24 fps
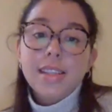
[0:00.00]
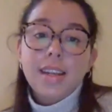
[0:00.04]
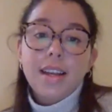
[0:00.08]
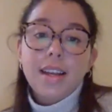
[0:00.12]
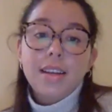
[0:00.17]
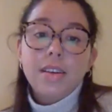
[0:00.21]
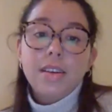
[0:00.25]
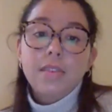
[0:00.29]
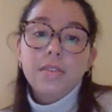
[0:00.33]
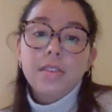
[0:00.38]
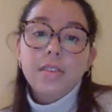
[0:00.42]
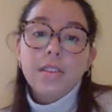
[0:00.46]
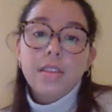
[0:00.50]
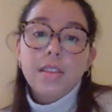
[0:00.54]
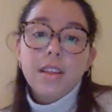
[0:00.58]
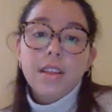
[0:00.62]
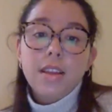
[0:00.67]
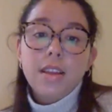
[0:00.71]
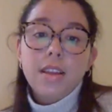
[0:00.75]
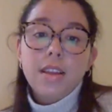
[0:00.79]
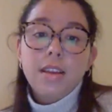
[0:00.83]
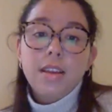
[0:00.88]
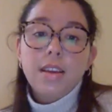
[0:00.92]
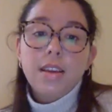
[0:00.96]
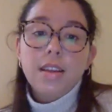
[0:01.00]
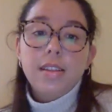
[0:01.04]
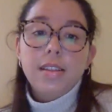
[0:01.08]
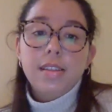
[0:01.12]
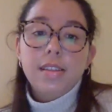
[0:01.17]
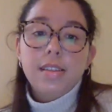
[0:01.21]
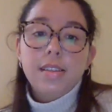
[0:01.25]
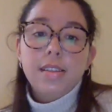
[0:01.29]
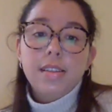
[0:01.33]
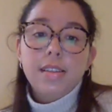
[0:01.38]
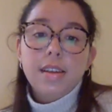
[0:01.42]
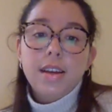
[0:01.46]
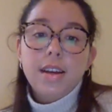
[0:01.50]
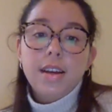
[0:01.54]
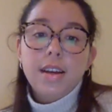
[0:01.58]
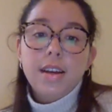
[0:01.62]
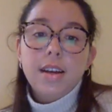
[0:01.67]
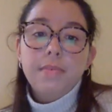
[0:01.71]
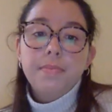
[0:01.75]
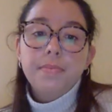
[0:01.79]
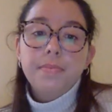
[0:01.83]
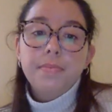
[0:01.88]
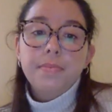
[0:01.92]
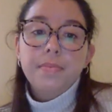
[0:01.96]
and I also think it's
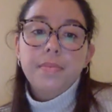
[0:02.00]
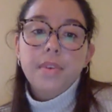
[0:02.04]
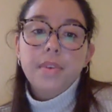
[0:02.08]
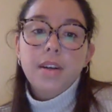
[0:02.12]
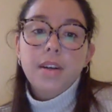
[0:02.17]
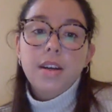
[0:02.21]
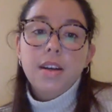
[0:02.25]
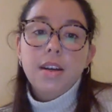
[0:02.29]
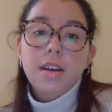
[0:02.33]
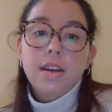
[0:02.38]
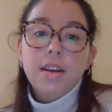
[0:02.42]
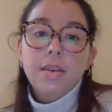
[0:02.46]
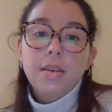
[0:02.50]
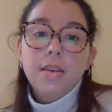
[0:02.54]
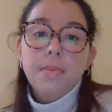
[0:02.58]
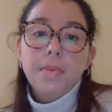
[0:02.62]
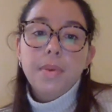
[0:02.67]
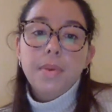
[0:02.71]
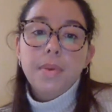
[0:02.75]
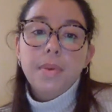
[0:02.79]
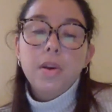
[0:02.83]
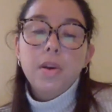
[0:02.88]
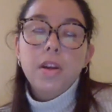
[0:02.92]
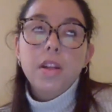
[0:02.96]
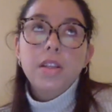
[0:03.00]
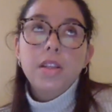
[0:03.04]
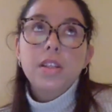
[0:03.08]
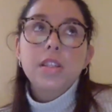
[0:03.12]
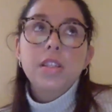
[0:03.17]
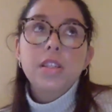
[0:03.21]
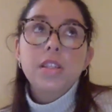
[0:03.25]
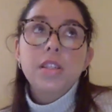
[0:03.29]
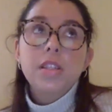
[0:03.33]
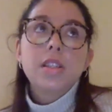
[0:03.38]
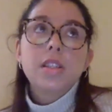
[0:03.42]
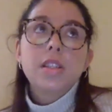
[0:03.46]
we want